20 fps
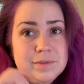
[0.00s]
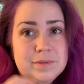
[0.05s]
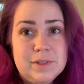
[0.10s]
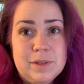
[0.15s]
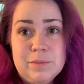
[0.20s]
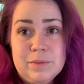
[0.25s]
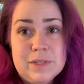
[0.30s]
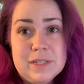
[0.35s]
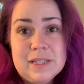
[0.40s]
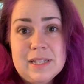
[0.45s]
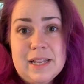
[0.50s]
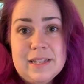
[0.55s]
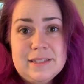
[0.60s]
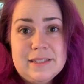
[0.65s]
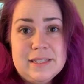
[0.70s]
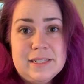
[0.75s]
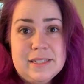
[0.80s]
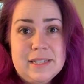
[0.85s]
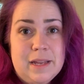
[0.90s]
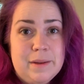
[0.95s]
it was less
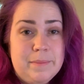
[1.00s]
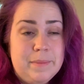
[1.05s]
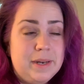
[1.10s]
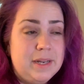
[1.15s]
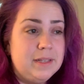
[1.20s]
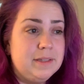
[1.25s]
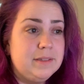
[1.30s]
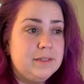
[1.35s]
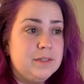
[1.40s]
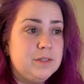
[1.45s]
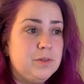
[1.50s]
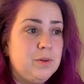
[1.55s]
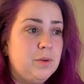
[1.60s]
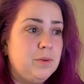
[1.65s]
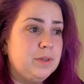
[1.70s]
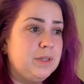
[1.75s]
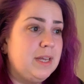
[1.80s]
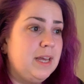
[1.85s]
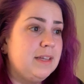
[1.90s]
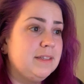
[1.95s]
than 10 minutes, this
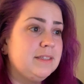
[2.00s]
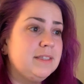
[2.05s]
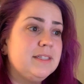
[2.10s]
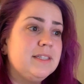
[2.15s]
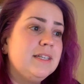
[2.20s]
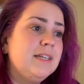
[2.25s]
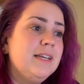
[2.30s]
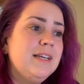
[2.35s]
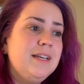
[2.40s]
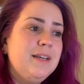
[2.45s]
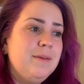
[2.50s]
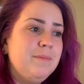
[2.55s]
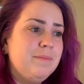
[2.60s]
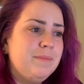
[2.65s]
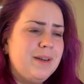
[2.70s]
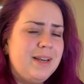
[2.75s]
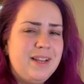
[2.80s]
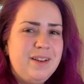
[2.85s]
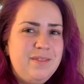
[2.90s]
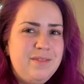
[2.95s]
whole test.
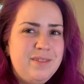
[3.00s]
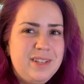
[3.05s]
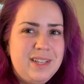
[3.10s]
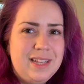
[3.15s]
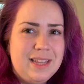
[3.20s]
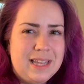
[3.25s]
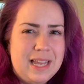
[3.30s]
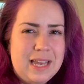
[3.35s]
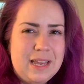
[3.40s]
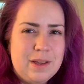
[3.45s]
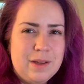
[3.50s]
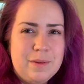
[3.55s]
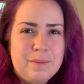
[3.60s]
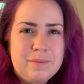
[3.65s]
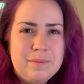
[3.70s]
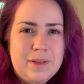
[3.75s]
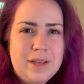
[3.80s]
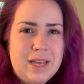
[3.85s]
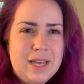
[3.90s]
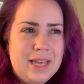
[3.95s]
But I didn't really like him.
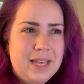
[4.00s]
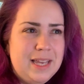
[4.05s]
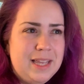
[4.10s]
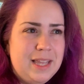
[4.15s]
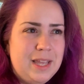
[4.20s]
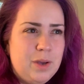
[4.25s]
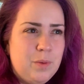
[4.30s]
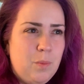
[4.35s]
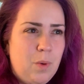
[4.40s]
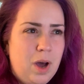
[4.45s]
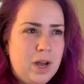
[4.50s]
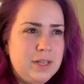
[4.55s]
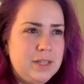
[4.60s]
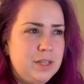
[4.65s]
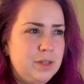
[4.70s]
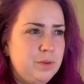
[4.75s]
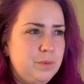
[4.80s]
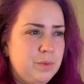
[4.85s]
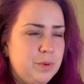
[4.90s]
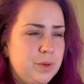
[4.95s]
Like, walked
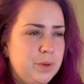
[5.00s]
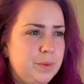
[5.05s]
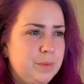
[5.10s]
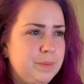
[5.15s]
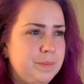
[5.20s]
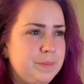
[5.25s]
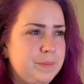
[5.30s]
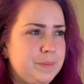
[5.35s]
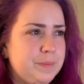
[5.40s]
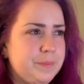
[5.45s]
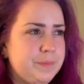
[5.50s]
in the room,